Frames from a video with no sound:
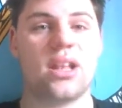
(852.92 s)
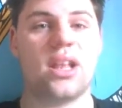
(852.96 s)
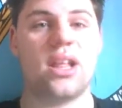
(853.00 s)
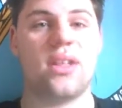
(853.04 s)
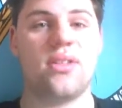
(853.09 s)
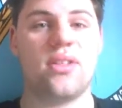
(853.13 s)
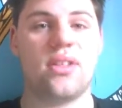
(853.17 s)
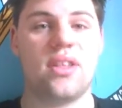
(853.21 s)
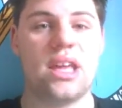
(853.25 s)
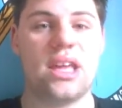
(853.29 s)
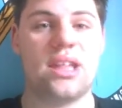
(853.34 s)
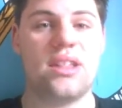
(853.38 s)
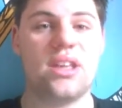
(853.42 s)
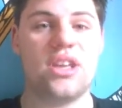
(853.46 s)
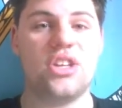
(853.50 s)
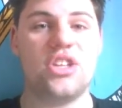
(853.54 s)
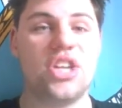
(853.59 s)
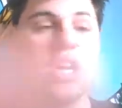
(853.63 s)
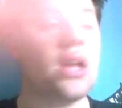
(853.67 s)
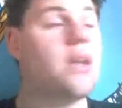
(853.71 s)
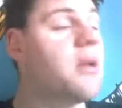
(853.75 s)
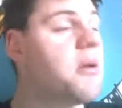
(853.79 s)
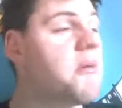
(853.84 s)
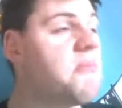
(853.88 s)
Fair enough.
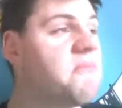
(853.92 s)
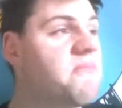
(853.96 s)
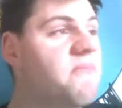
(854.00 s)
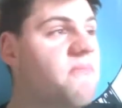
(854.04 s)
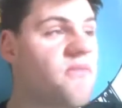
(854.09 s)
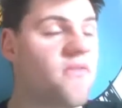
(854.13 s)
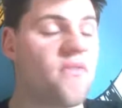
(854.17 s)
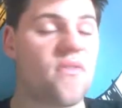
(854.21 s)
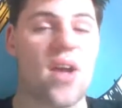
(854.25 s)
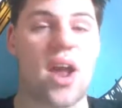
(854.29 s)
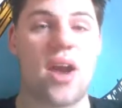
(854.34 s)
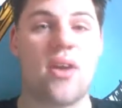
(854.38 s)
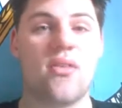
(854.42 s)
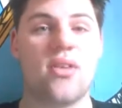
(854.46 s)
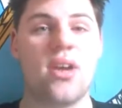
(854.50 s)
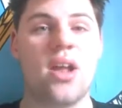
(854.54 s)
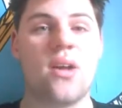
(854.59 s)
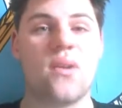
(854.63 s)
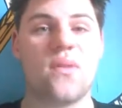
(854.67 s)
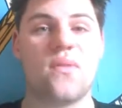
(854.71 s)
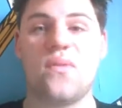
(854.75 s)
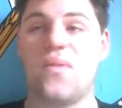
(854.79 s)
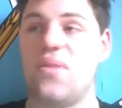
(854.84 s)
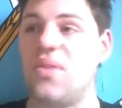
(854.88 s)
There's enough of them
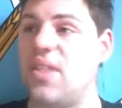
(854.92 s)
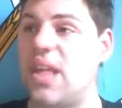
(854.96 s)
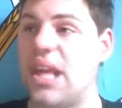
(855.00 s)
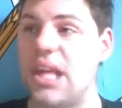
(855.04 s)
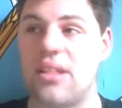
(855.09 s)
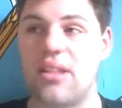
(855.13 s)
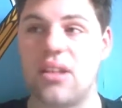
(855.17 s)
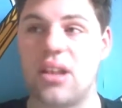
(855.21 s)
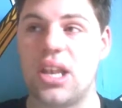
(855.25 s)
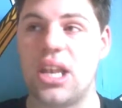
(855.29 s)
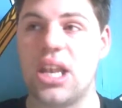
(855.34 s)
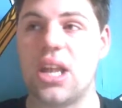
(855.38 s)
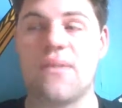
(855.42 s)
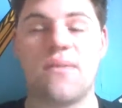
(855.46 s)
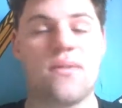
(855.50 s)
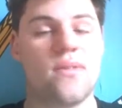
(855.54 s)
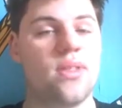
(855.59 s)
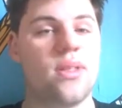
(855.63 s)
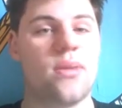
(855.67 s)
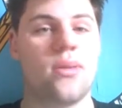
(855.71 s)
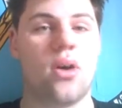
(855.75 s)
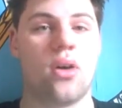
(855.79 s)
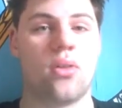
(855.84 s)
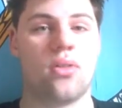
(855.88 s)
on there that you
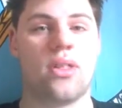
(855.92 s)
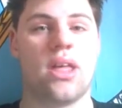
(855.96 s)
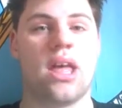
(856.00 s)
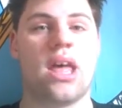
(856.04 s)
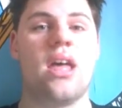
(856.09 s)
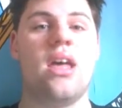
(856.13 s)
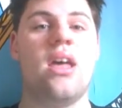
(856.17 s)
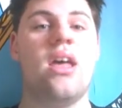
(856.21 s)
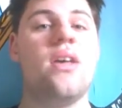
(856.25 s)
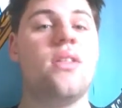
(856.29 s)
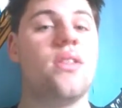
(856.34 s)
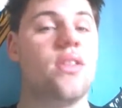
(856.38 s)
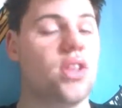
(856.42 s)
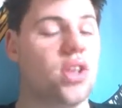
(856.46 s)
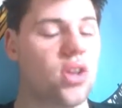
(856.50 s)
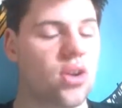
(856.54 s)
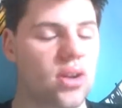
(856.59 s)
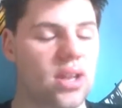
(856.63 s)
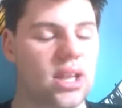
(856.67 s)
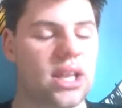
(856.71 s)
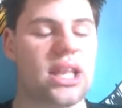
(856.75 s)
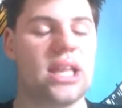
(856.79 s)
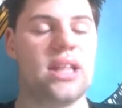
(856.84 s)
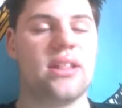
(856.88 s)
can easily get on with your day
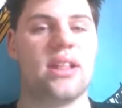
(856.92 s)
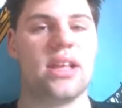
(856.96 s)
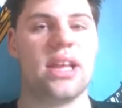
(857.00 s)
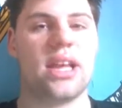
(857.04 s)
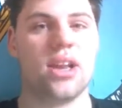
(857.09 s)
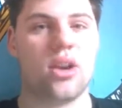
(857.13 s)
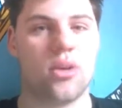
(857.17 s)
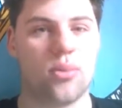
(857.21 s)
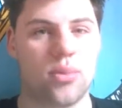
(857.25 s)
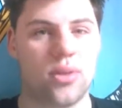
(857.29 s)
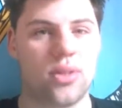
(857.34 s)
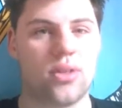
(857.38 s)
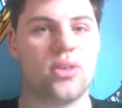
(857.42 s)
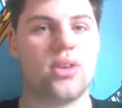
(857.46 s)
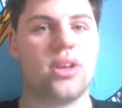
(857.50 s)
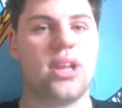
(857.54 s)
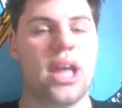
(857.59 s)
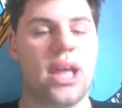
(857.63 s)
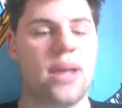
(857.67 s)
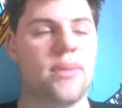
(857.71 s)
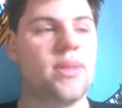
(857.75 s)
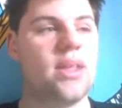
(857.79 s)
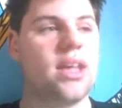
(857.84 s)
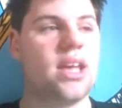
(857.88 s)
and then get loads
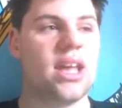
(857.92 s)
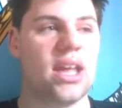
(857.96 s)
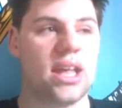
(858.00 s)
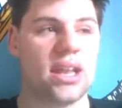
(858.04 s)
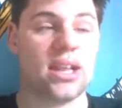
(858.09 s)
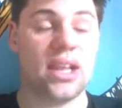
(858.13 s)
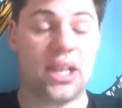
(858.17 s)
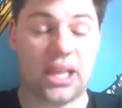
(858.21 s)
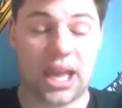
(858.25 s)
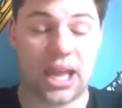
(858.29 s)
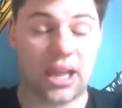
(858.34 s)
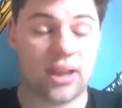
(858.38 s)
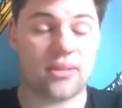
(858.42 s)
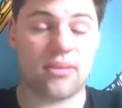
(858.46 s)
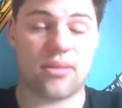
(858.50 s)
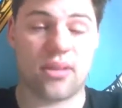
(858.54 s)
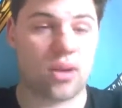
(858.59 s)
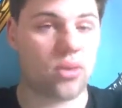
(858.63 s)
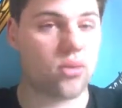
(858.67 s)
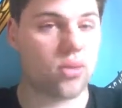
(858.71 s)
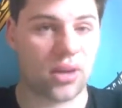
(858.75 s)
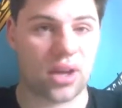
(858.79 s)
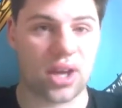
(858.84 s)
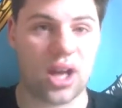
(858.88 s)
of cards and have
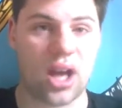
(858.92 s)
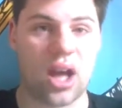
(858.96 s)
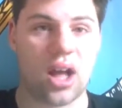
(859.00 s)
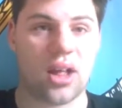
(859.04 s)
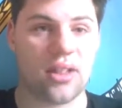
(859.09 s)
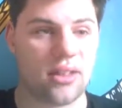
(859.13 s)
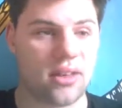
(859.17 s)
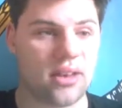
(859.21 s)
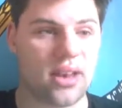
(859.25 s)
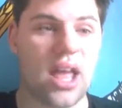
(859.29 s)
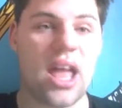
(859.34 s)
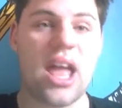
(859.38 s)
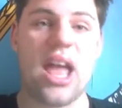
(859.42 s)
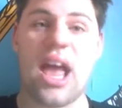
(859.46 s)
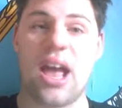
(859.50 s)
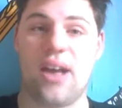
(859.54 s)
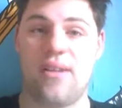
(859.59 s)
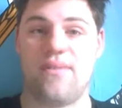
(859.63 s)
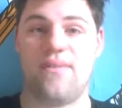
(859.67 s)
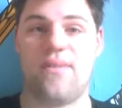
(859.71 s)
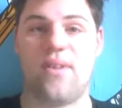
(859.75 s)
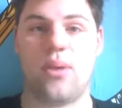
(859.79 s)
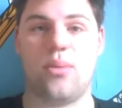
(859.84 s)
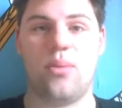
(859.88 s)
fun with your friends.
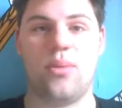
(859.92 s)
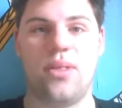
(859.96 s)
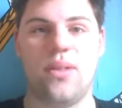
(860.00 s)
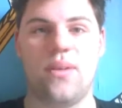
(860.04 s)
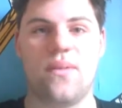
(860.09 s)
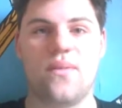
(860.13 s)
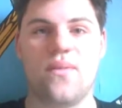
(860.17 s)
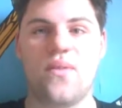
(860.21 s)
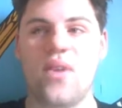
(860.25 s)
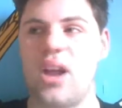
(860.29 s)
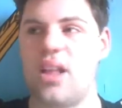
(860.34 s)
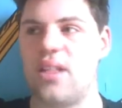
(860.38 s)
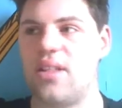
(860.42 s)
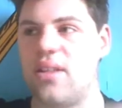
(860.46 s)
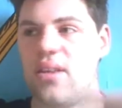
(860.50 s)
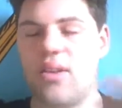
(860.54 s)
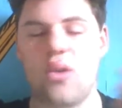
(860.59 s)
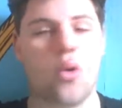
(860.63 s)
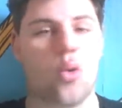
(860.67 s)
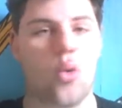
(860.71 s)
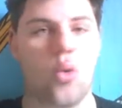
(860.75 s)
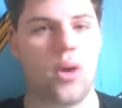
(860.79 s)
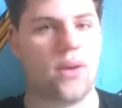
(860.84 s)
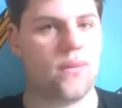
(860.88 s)
Or if you're weird like
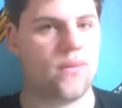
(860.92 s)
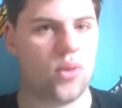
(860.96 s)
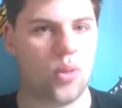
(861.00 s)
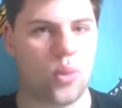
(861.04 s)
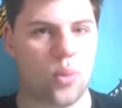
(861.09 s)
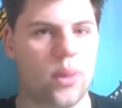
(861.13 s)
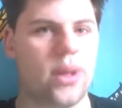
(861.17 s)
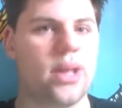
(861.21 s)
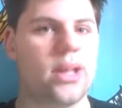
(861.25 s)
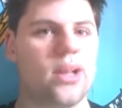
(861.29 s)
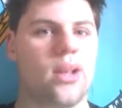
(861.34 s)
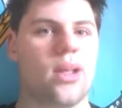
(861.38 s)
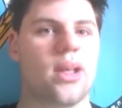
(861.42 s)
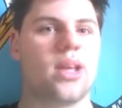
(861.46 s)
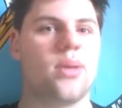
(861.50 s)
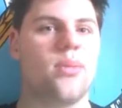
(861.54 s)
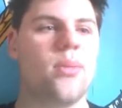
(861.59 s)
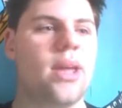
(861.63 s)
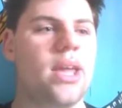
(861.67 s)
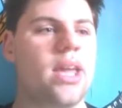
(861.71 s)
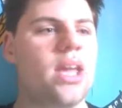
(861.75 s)
me, you're going to go out and